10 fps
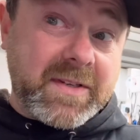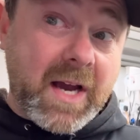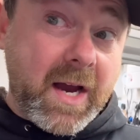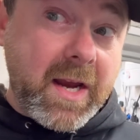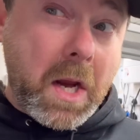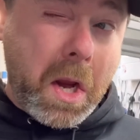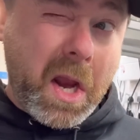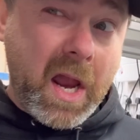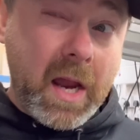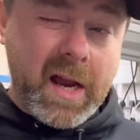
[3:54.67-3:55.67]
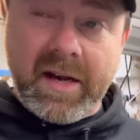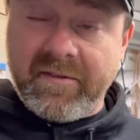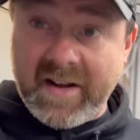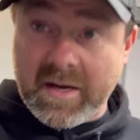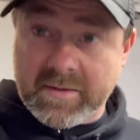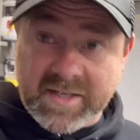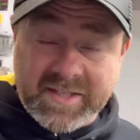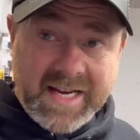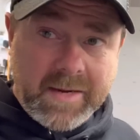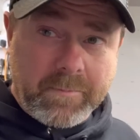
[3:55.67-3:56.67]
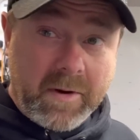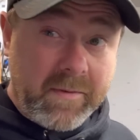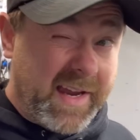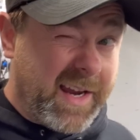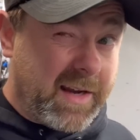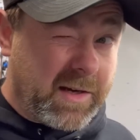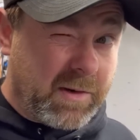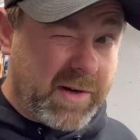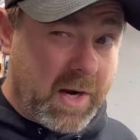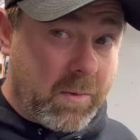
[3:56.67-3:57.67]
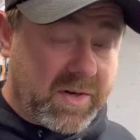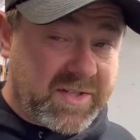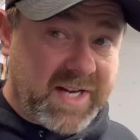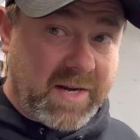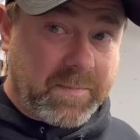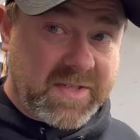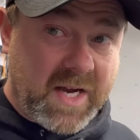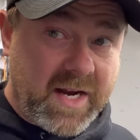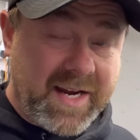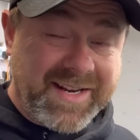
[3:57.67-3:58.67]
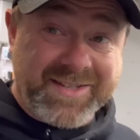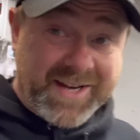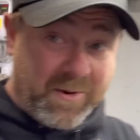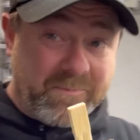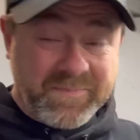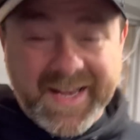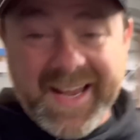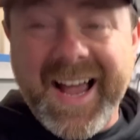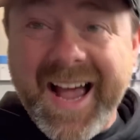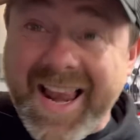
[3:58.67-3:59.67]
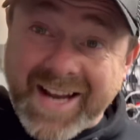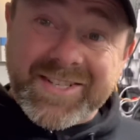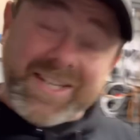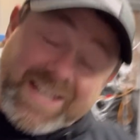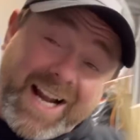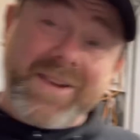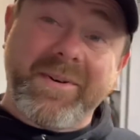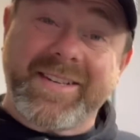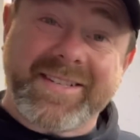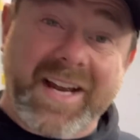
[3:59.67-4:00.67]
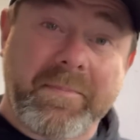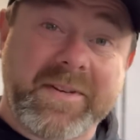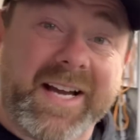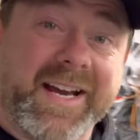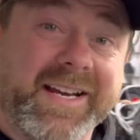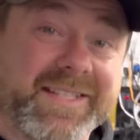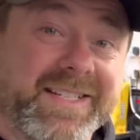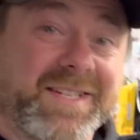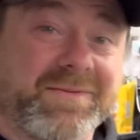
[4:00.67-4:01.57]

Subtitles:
Eye. And if any was a sniper out there, you'll know what a sniper's eye is. So, I'll actually tell you what a sniper's eye is because it's